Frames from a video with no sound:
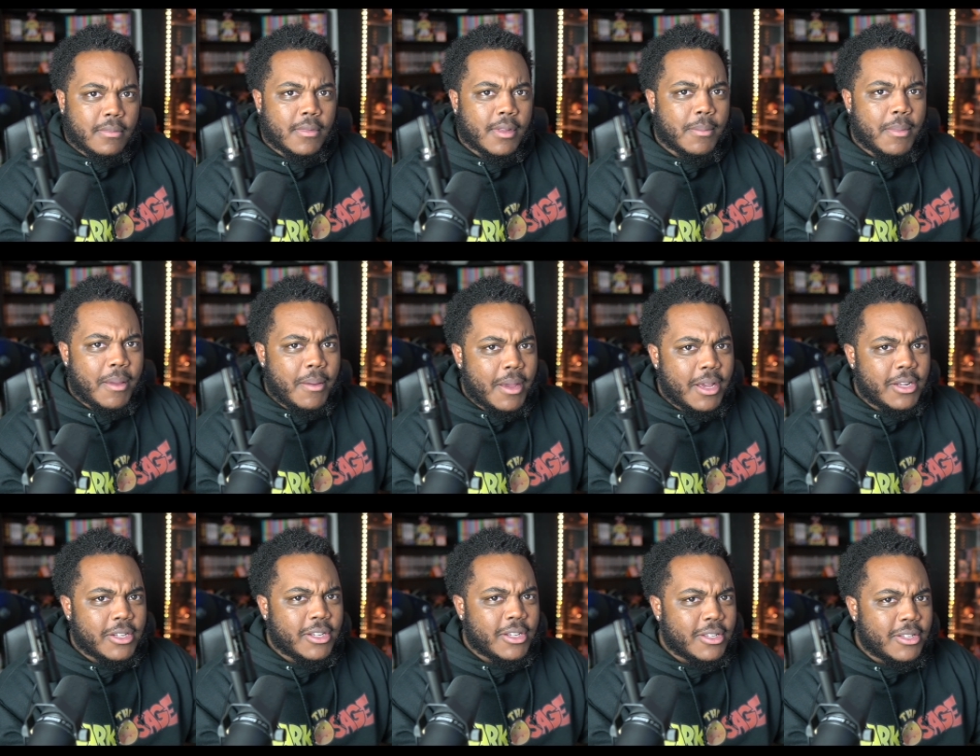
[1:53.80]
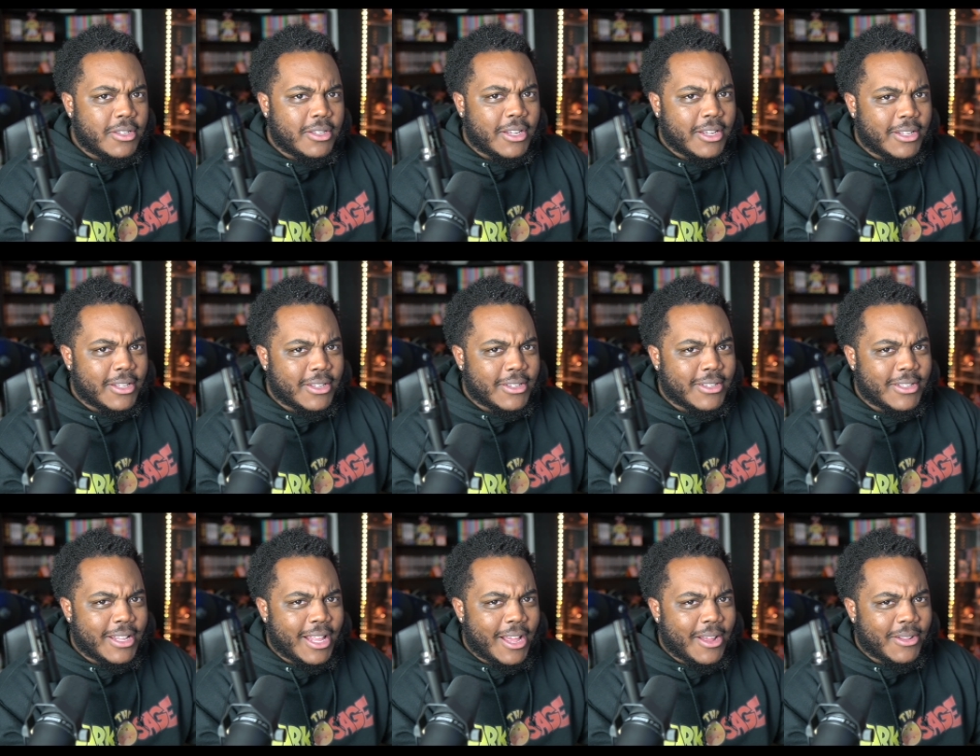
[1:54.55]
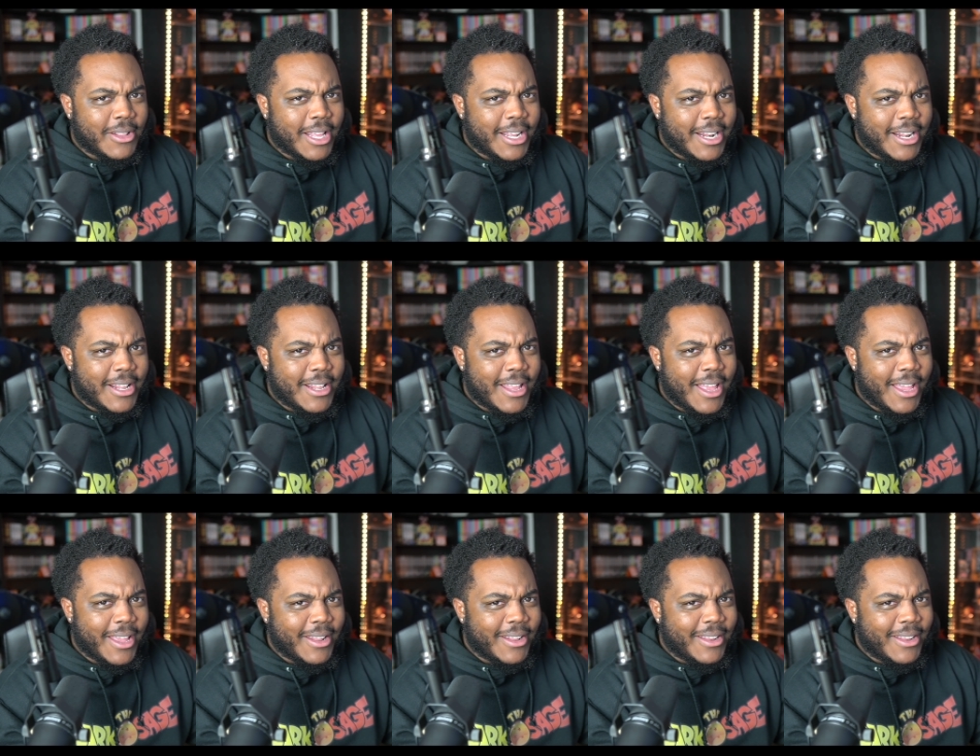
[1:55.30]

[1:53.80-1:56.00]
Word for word: maybe I shouldn't sing this loud late at night.